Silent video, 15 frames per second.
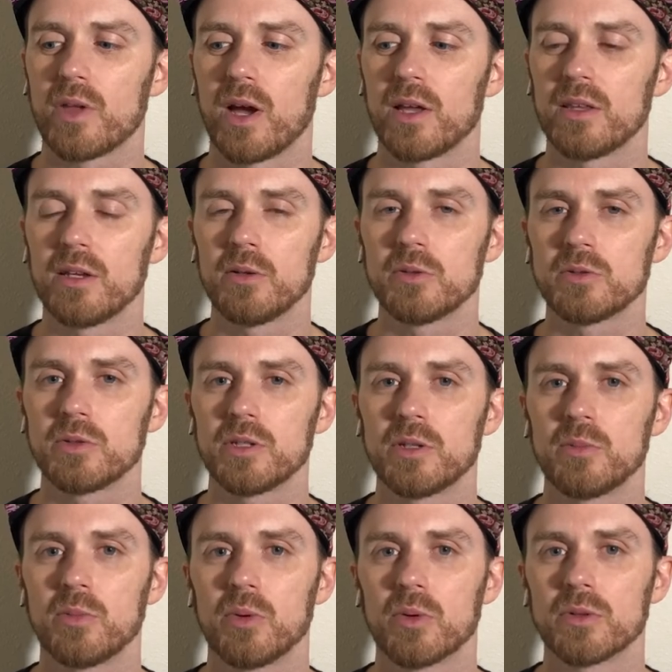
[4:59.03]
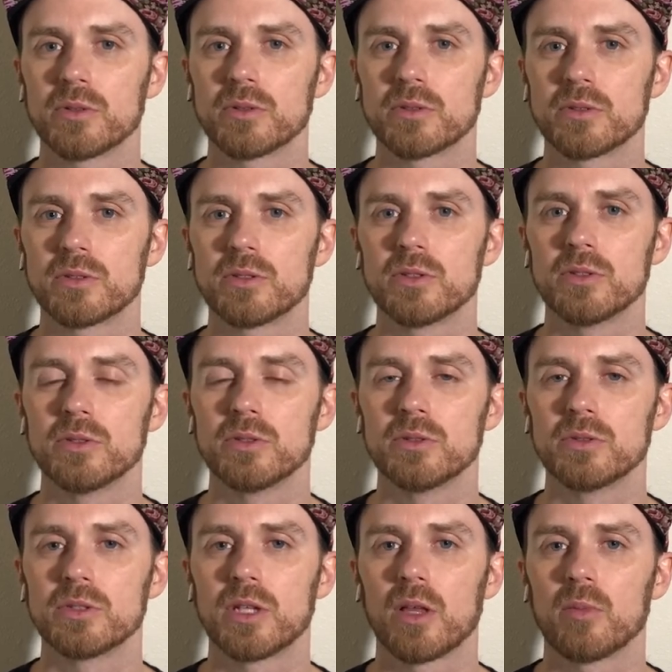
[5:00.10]
I think it was really important to
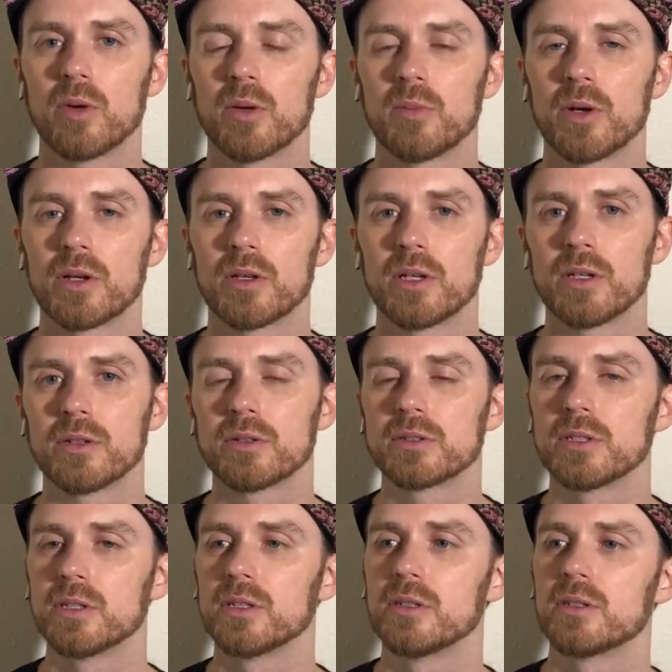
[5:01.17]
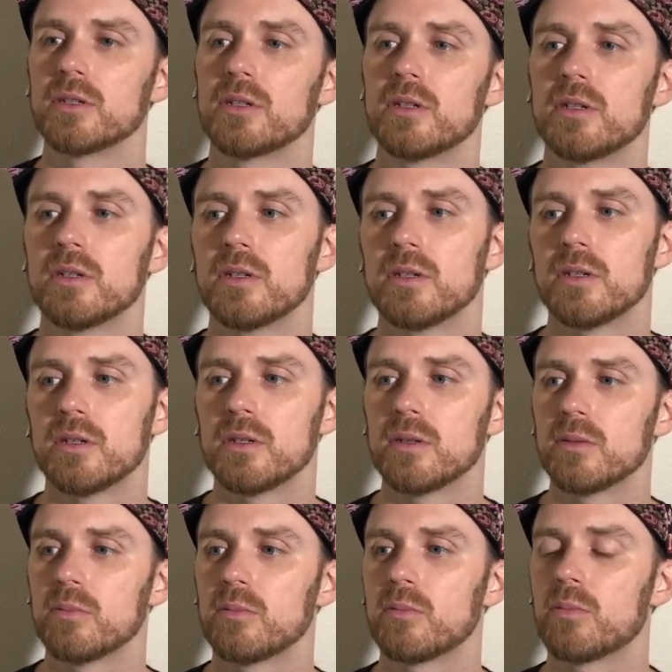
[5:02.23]
celebrate Michael Anderson
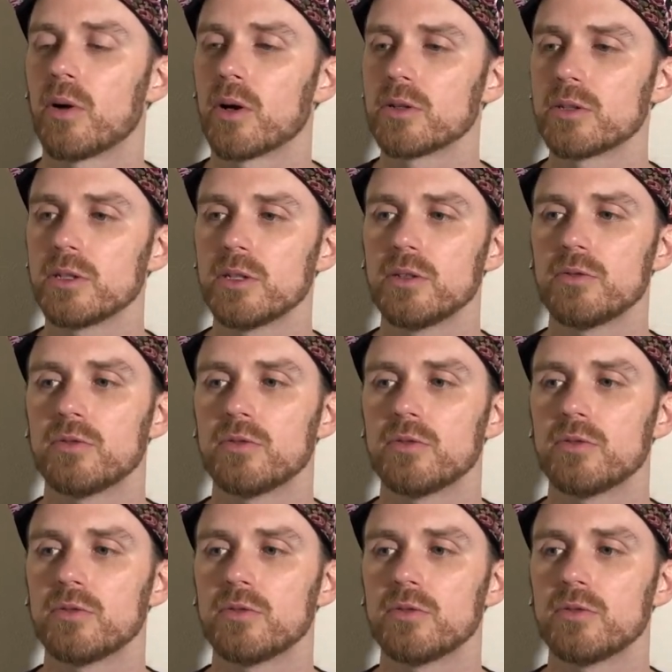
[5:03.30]
partially